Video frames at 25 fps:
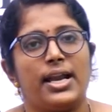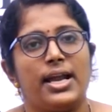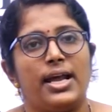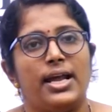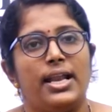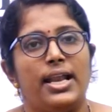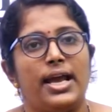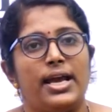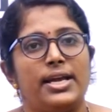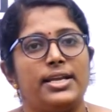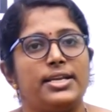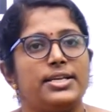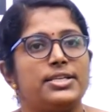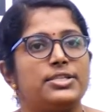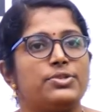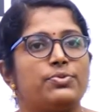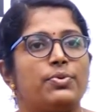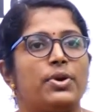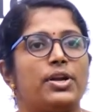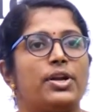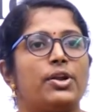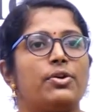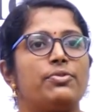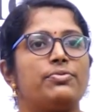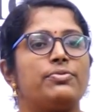Light is
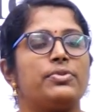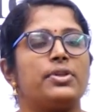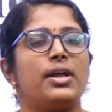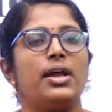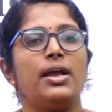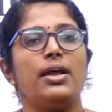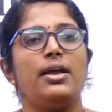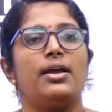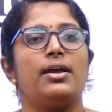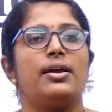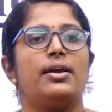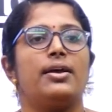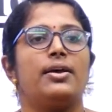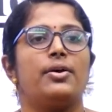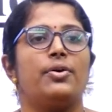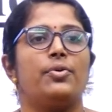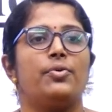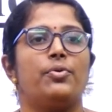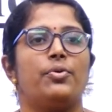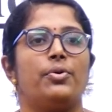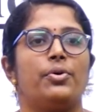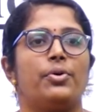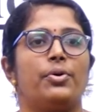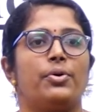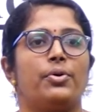one of the
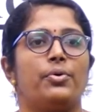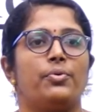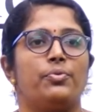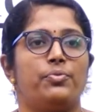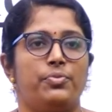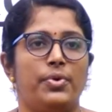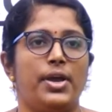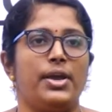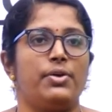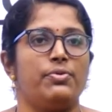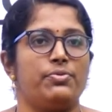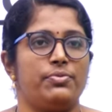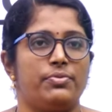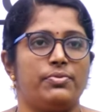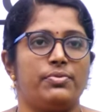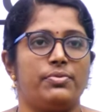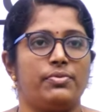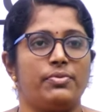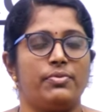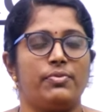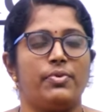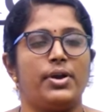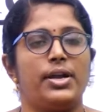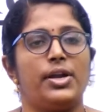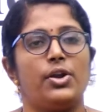uh, wave,
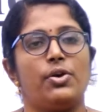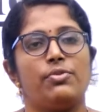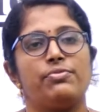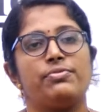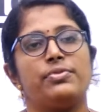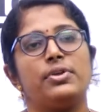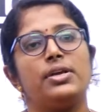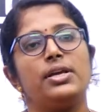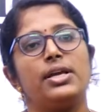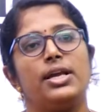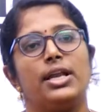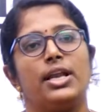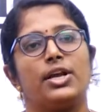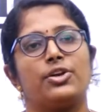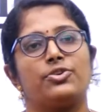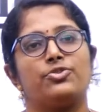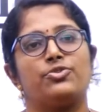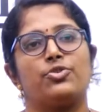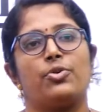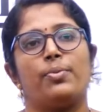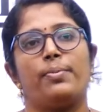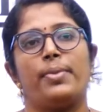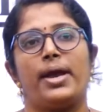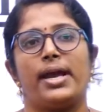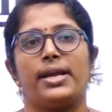one of the
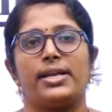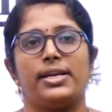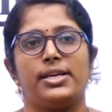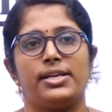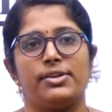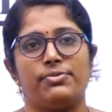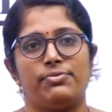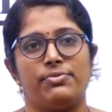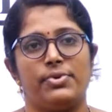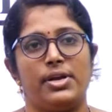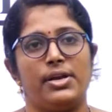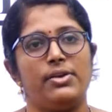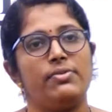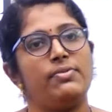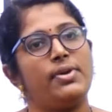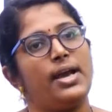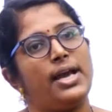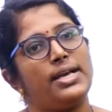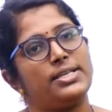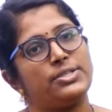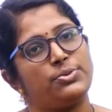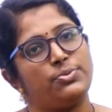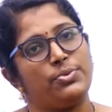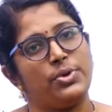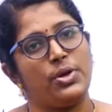electromagnetic wave
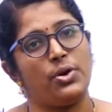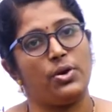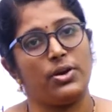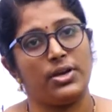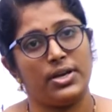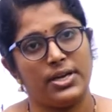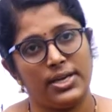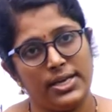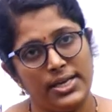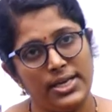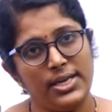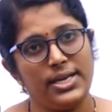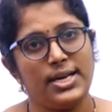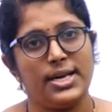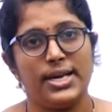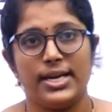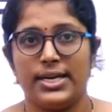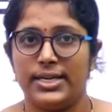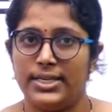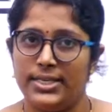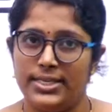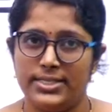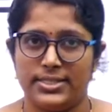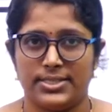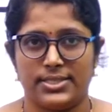as we already
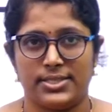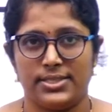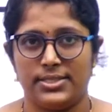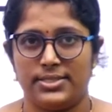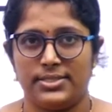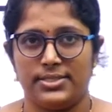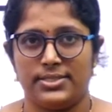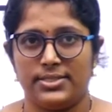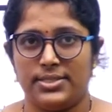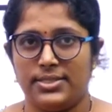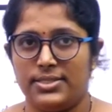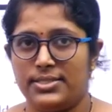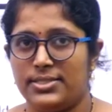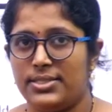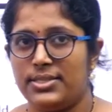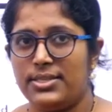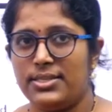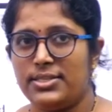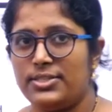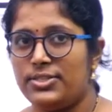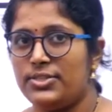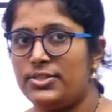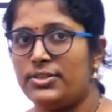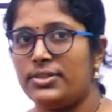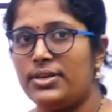discussed. Isn't
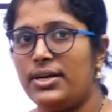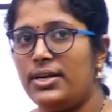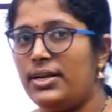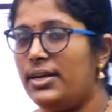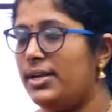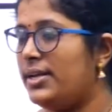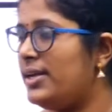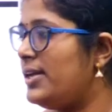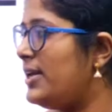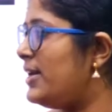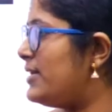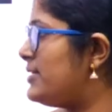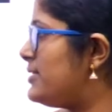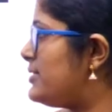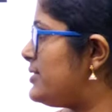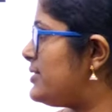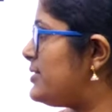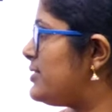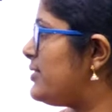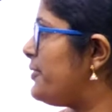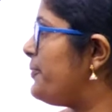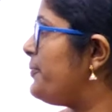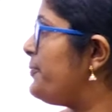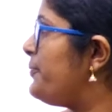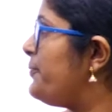it children? Yes.
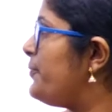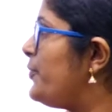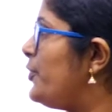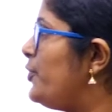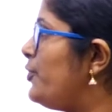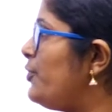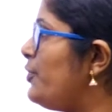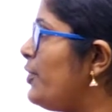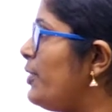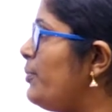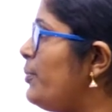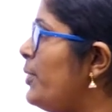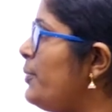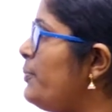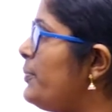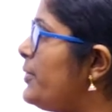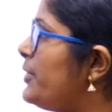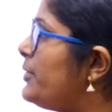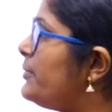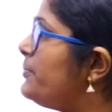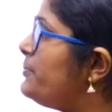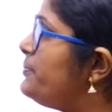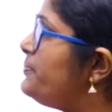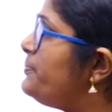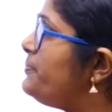Do you
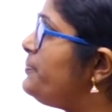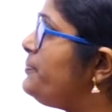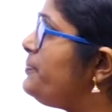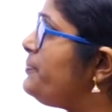remember?